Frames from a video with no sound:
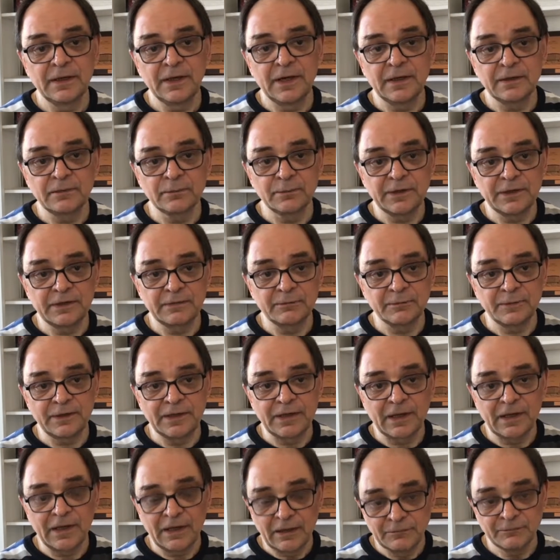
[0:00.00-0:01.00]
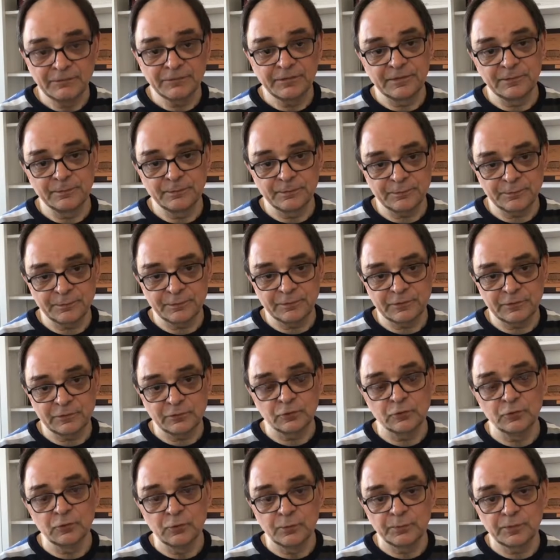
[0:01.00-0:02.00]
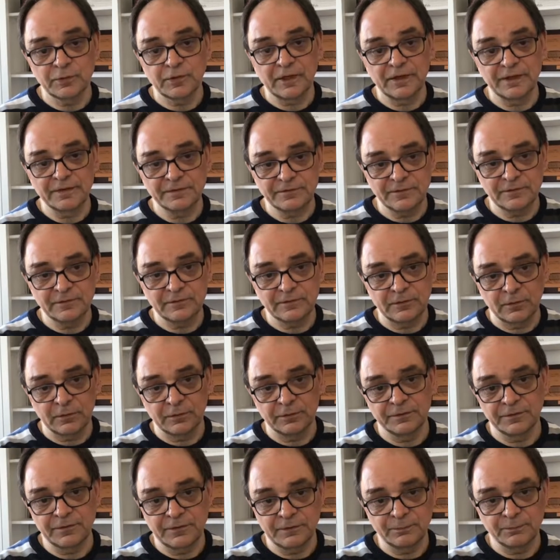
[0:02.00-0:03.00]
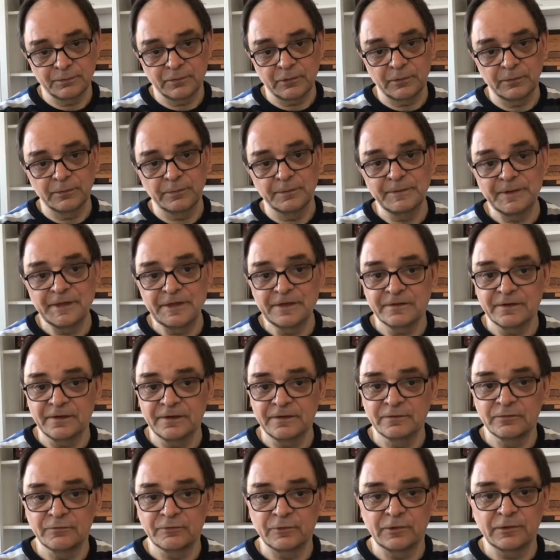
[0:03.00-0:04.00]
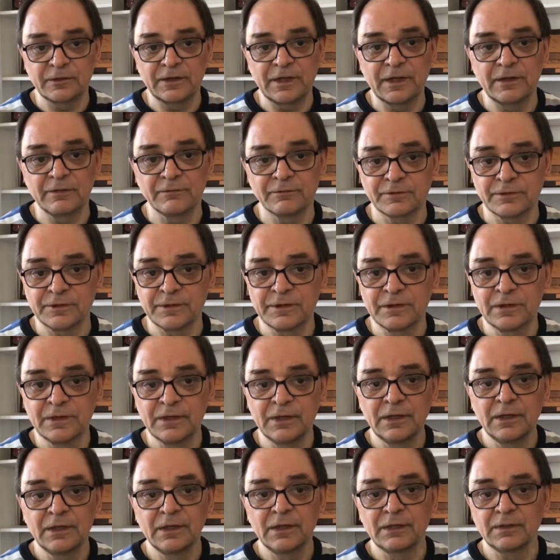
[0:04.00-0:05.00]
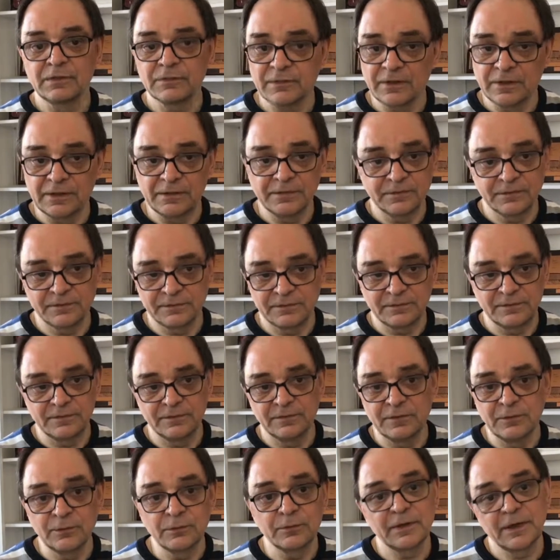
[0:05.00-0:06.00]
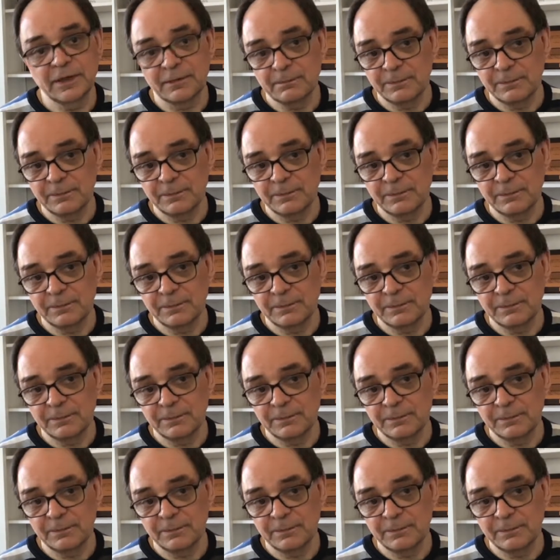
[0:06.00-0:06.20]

and we have the true prices or the probabilities for every chance you can